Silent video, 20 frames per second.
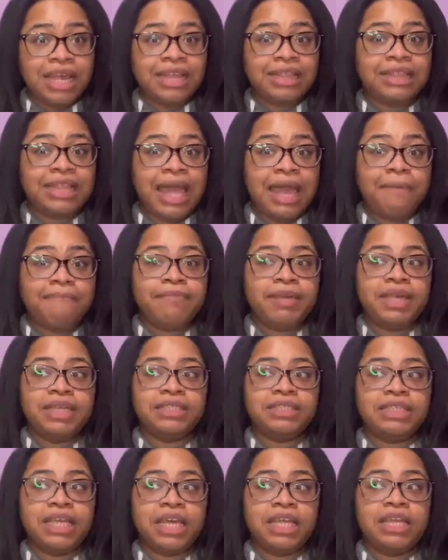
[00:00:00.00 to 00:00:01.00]
That
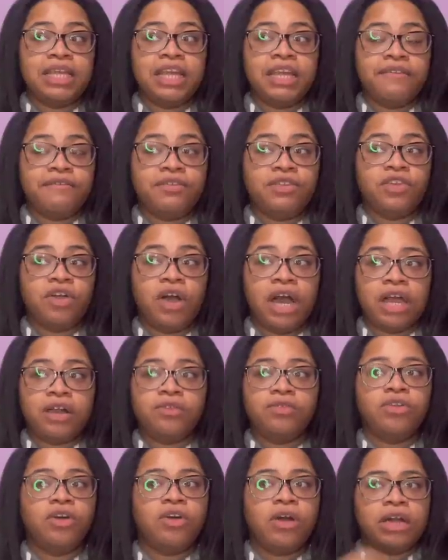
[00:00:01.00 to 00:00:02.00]
means that if Dawn, I
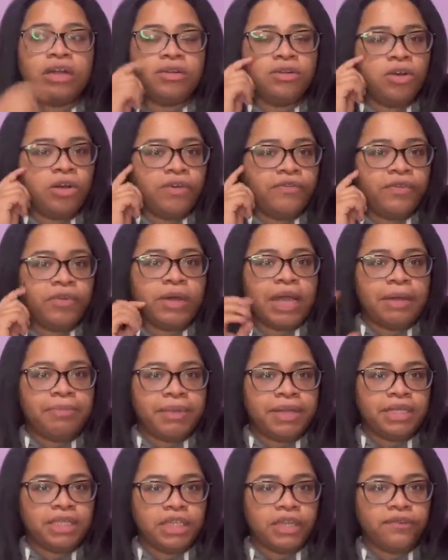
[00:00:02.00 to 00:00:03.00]
don't know if it would have
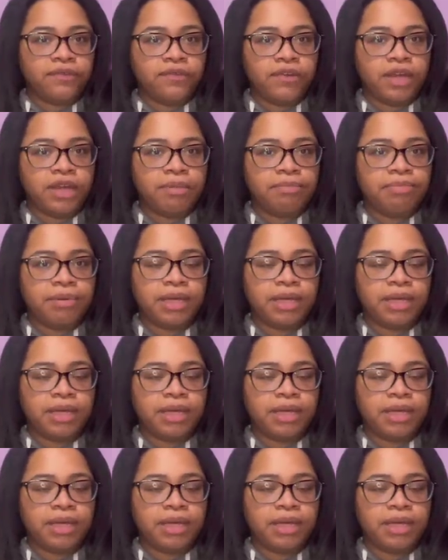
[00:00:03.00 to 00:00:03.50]
been different,